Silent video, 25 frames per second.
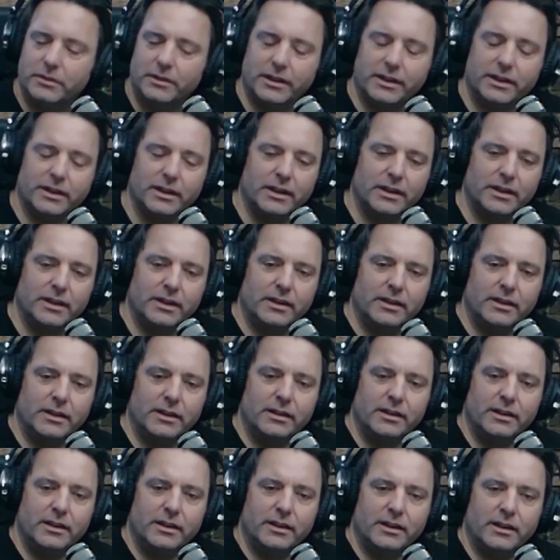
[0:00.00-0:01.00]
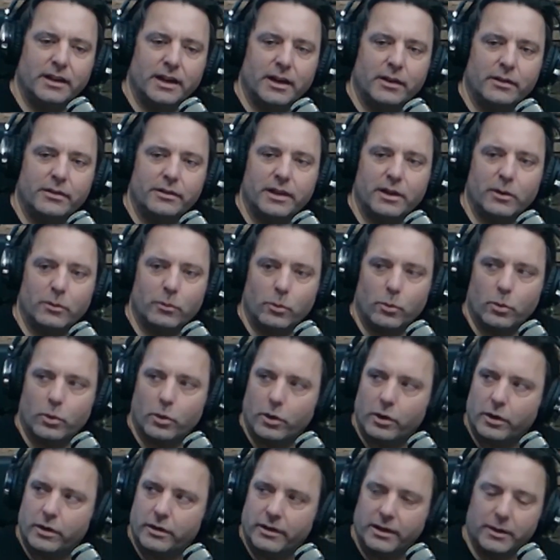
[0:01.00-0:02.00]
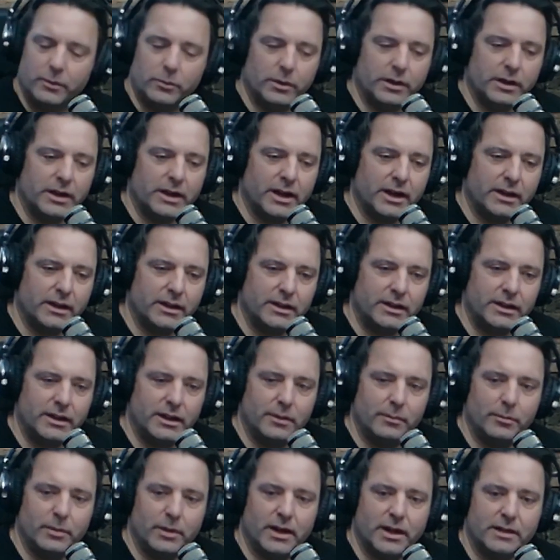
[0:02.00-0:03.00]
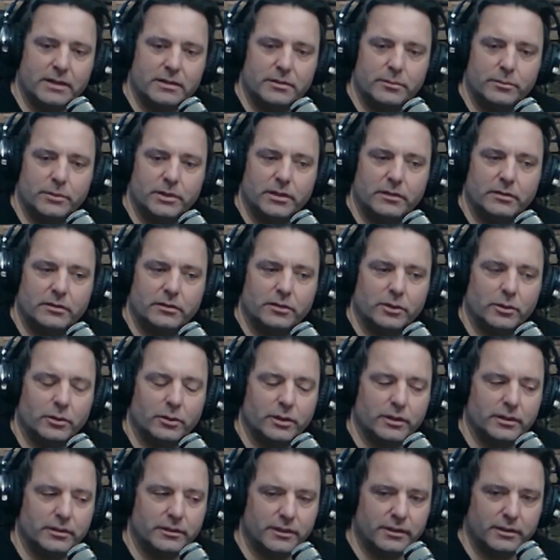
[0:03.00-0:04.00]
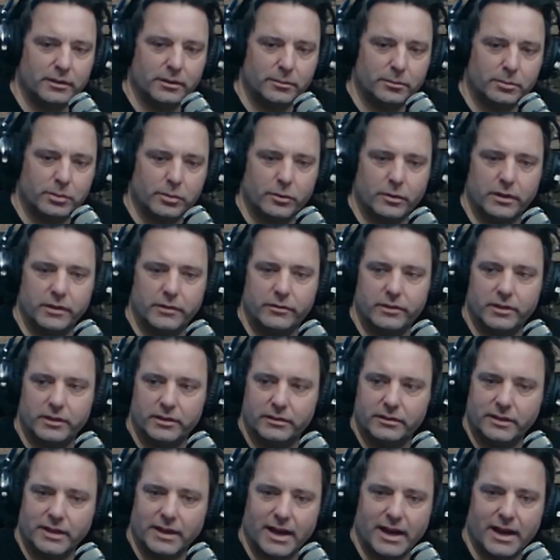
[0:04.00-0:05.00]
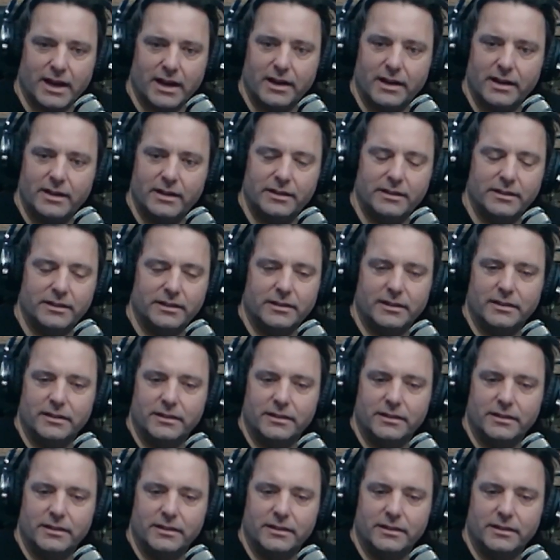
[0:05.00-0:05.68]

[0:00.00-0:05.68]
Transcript: Games? Like, how did that work? Like when hockey came back to Minnesota, did the previous guy?